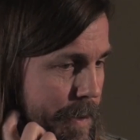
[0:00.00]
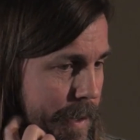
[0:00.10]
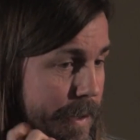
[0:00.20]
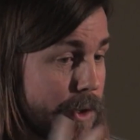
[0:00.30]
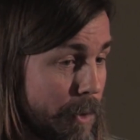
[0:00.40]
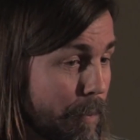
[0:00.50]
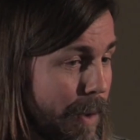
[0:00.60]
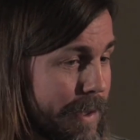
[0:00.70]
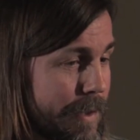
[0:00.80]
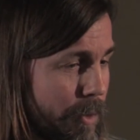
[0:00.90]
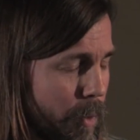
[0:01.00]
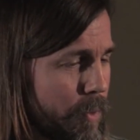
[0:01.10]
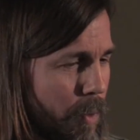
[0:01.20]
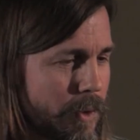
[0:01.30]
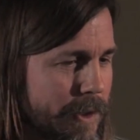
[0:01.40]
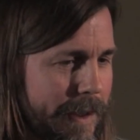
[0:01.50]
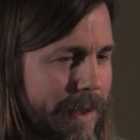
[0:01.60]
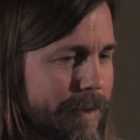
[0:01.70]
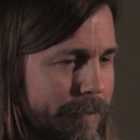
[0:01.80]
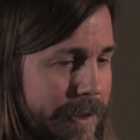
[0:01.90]
in some way, or to
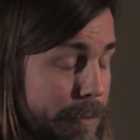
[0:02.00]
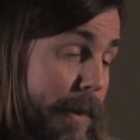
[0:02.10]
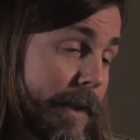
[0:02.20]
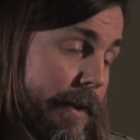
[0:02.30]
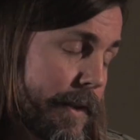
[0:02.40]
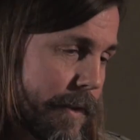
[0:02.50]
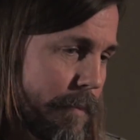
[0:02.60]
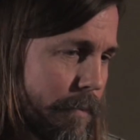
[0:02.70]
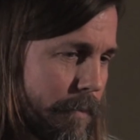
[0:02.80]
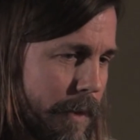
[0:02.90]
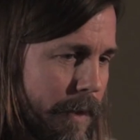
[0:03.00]
kind of experience them.